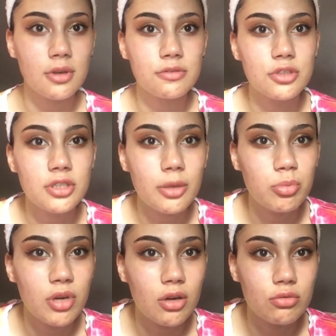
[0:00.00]
I've done that
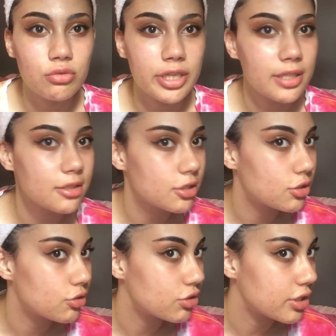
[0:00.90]
brow really
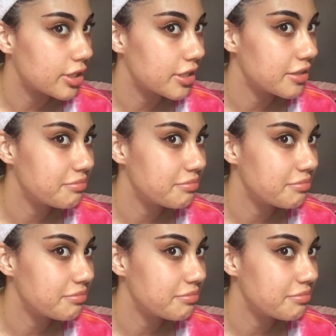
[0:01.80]
straight.